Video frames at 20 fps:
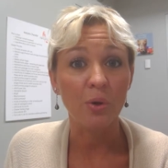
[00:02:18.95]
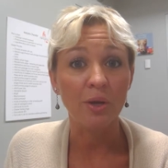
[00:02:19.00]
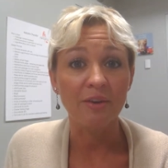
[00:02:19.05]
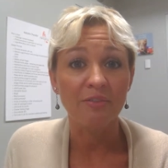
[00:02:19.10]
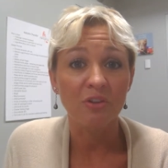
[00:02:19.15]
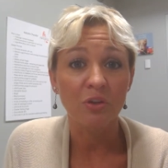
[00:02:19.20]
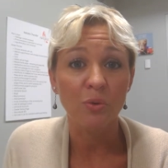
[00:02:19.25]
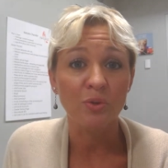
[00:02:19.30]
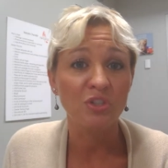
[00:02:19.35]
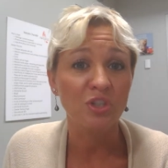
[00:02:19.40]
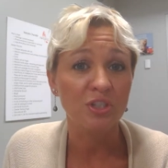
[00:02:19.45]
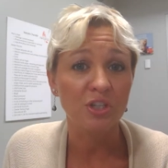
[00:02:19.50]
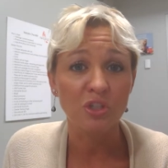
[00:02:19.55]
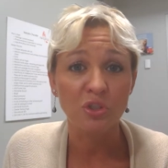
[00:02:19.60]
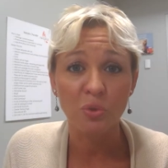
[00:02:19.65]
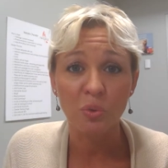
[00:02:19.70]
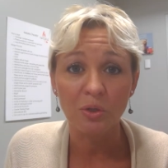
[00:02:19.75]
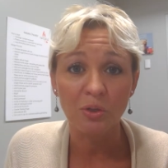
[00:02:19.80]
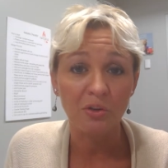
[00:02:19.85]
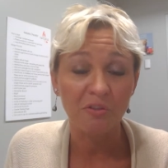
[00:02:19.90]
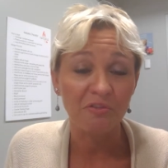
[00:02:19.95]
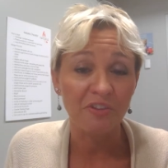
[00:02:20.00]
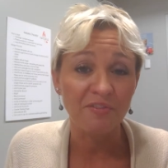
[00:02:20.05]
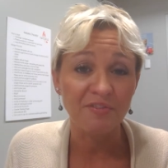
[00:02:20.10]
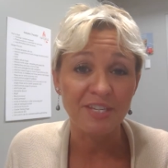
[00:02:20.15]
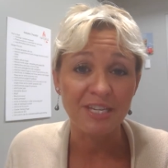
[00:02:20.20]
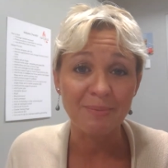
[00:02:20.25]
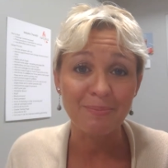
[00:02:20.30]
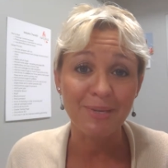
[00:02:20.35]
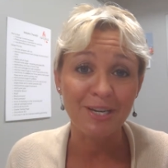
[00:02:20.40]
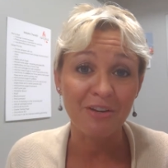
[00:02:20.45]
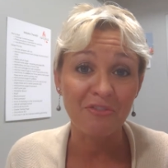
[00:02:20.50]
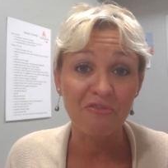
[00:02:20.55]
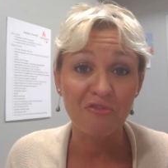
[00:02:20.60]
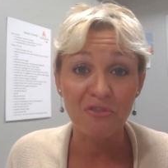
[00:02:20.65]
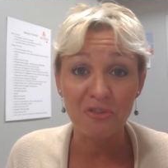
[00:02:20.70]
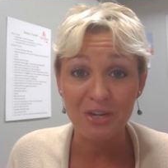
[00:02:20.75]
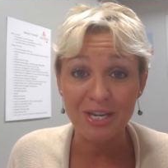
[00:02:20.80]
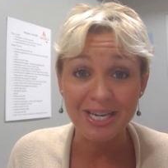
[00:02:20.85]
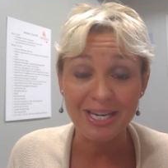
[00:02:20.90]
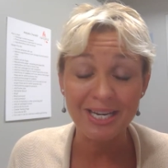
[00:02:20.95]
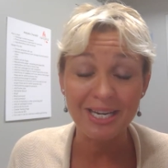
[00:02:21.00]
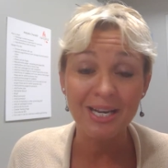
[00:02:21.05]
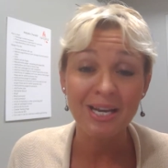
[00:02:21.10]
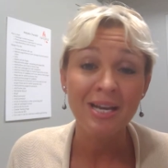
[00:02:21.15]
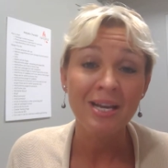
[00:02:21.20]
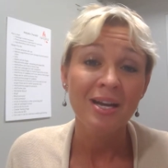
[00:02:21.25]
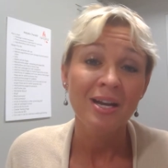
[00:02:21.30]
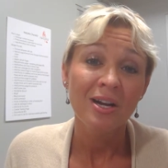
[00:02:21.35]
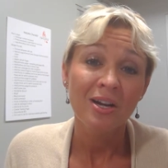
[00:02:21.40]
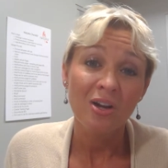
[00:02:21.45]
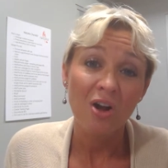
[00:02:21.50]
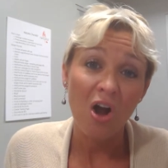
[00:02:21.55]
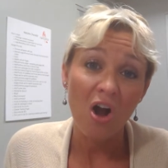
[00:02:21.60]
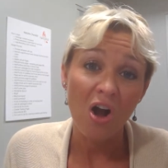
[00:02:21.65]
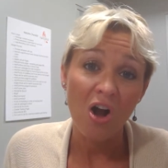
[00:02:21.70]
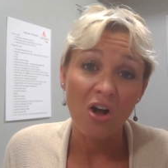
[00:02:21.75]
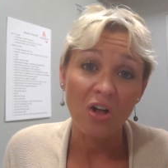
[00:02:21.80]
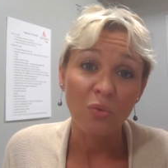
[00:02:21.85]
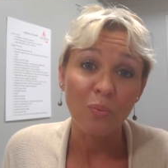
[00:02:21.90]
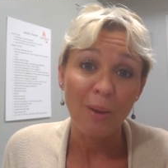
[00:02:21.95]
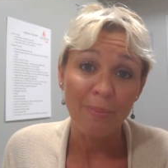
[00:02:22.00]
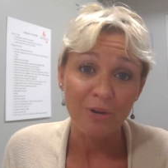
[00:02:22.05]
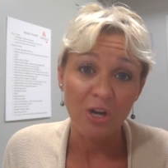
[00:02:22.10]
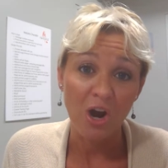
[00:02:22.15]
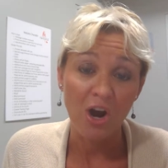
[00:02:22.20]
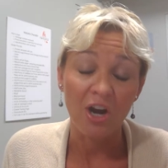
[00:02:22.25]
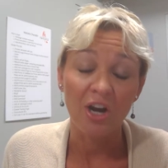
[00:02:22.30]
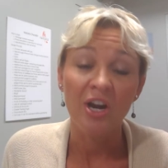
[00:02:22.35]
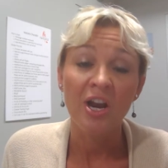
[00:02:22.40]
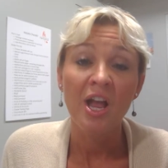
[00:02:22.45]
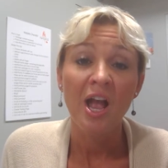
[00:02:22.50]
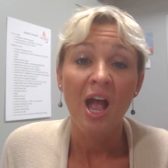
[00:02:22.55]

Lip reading: even though it's just a short little 15-minute free webinar,